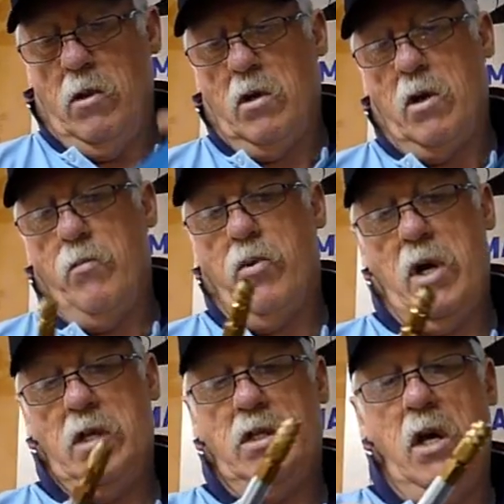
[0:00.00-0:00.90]

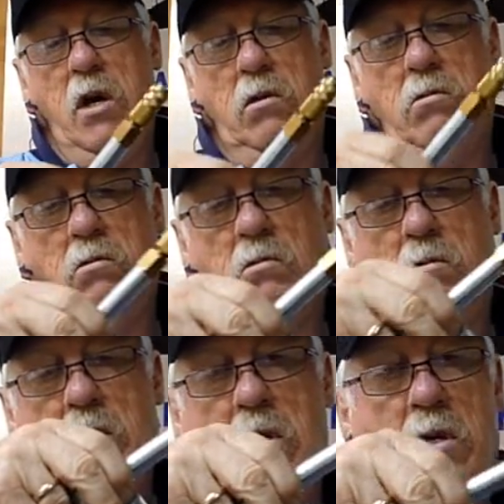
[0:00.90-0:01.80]
compressed air.
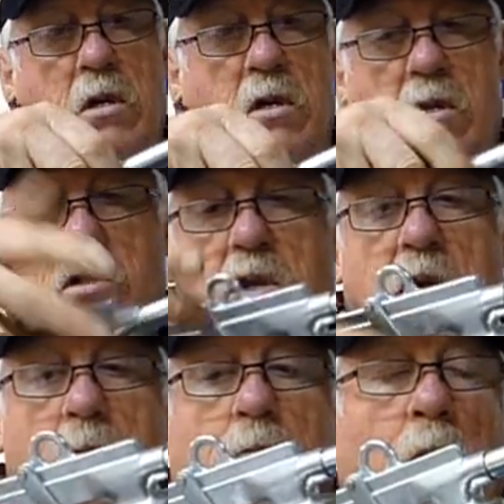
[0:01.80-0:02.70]
So you
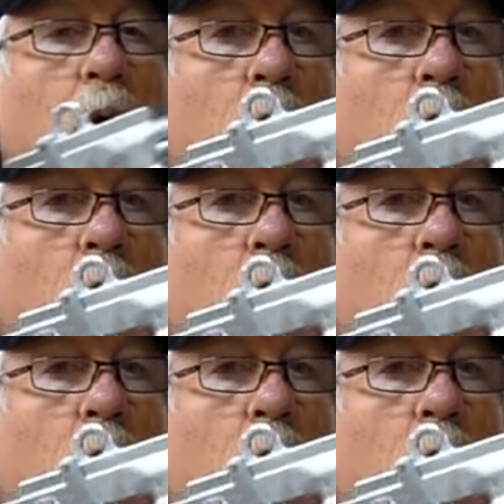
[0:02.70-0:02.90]
blow